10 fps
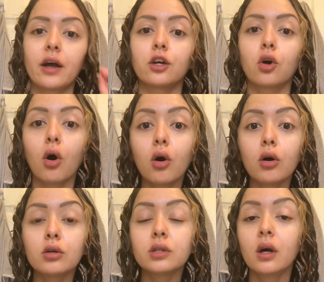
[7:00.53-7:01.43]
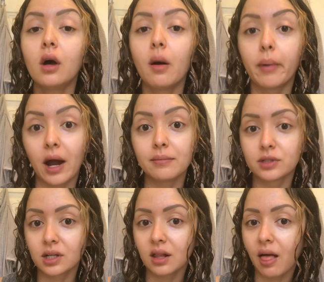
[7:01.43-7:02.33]
and cold, but I'm just
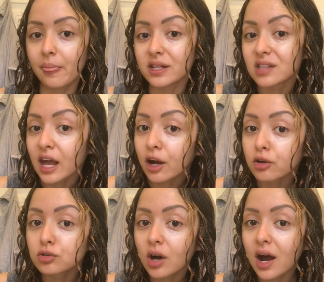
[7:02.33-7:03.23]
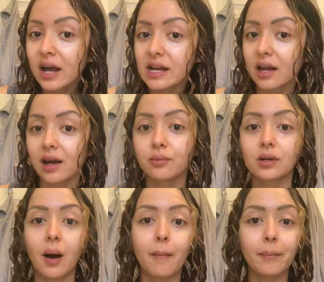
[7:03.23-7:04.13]
gonna let this air dry and I will
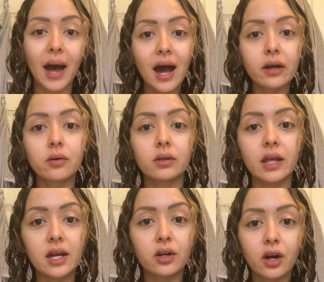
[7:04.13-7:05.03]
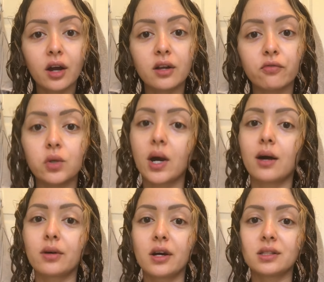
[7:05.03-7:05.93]
come back later in a few
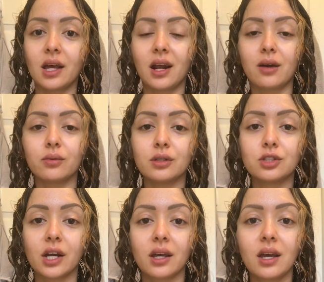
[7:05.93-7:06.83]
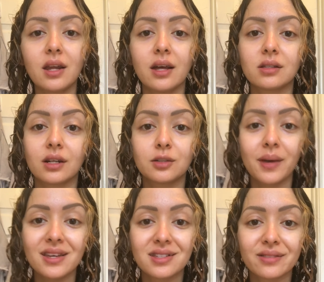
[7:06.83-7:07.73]
hours and I will check in and touch
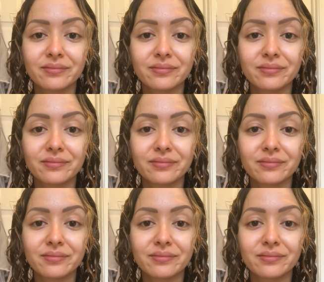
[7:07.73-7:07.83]
base.